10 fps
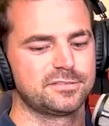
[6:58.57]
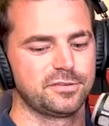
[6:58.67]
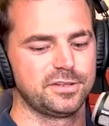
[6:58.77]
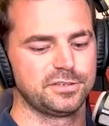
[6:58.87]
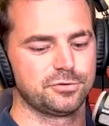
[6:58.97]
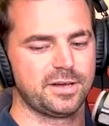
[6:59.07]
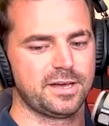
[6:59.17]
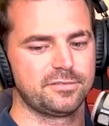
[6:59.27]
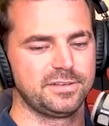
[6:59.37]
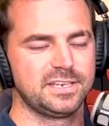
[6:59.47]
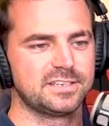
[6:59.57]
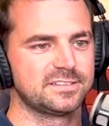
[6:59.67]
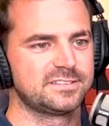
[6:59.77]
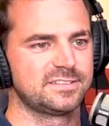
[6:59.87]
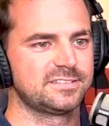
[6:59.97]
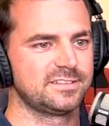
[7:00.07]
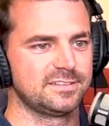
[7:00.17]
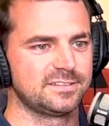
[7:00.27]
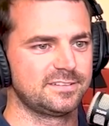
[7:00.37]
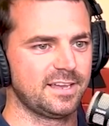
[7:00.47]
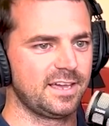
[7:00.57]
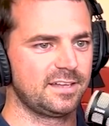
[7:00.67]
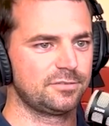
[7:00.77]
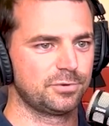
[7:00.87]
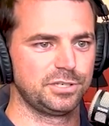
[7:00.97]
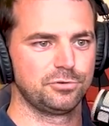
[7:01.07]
So then you'll have inconsistent sand when you